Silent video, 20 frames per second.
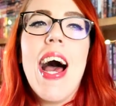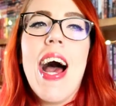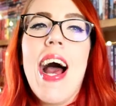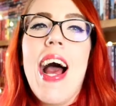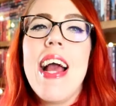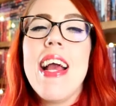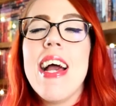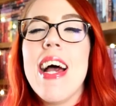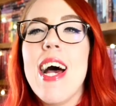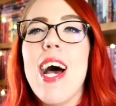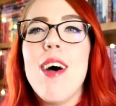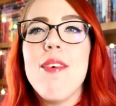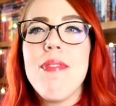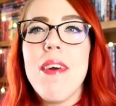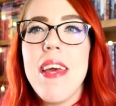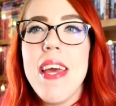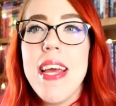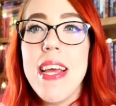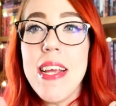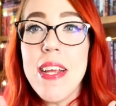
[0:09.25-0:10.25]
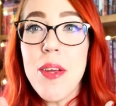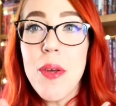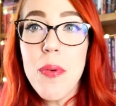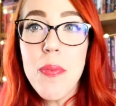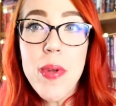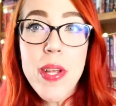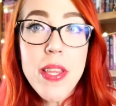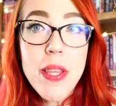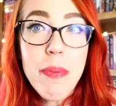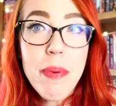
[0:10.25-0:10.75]
I have a
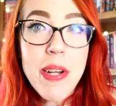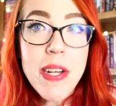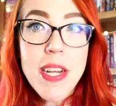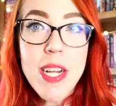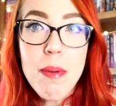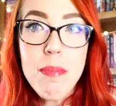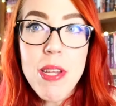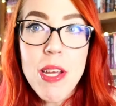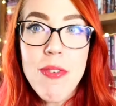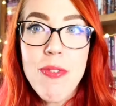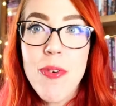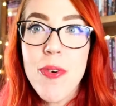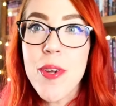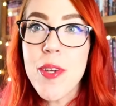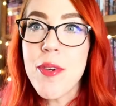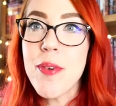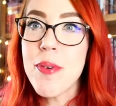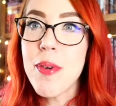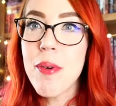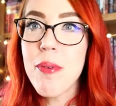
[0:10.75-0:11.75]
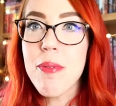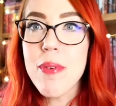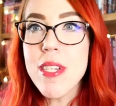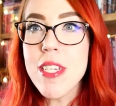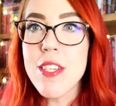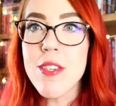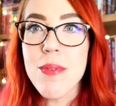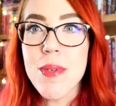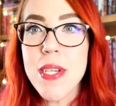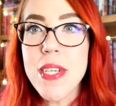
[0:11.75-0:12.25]
weekly reading update for you,
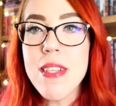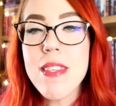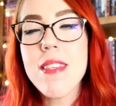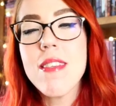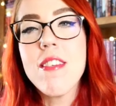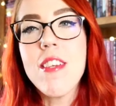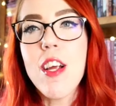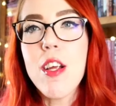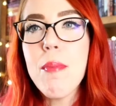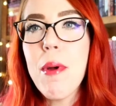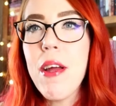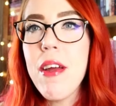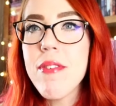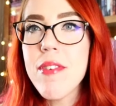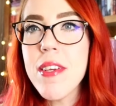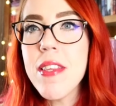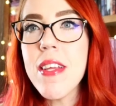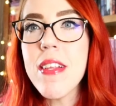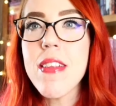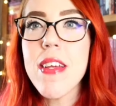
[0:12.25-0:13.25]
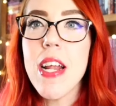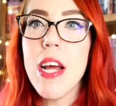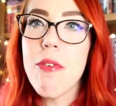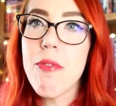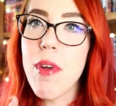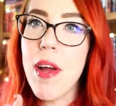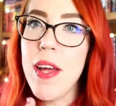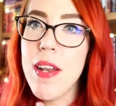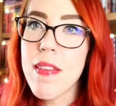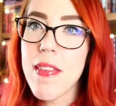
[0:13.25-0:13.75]
recent reads. Let's talk about everything that I
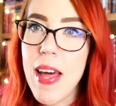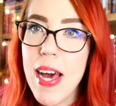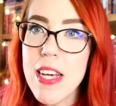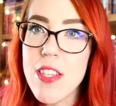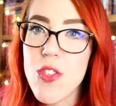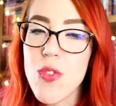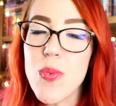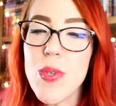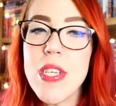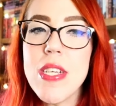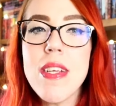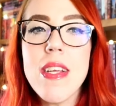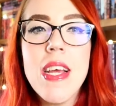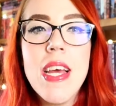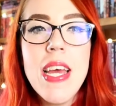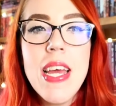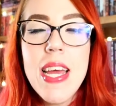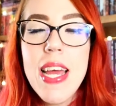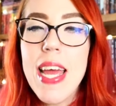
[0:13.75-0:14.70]
read last week.